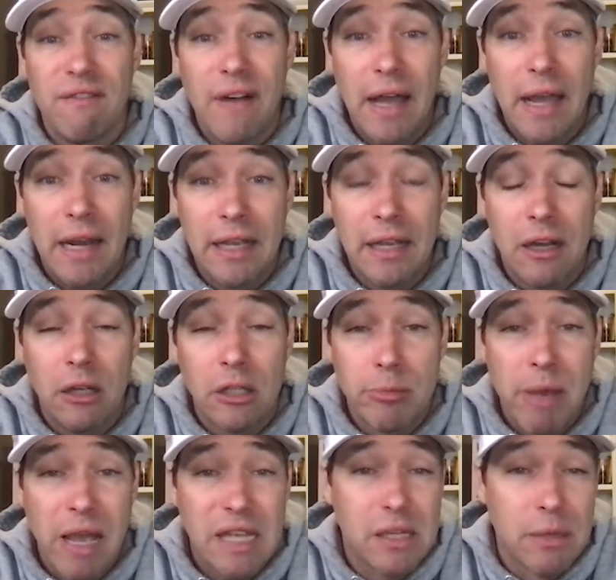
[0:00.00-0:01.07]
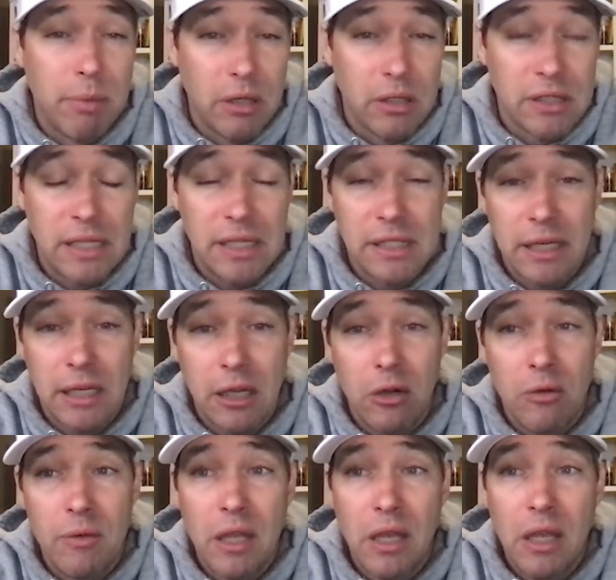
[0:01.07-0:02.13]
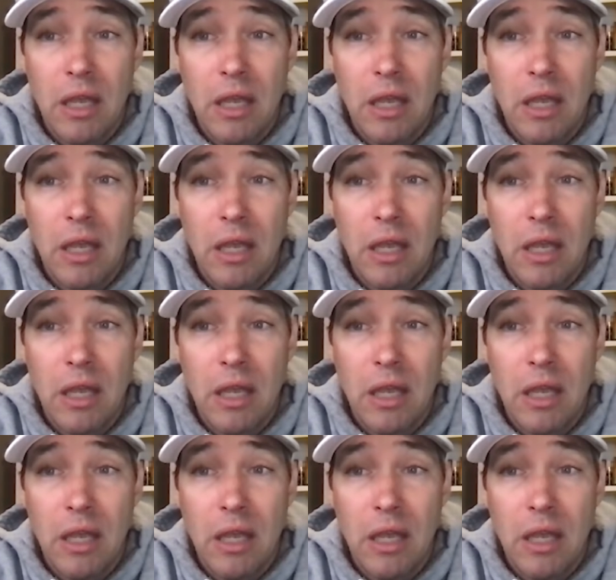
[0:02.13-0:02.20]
find in college basketball a season ago.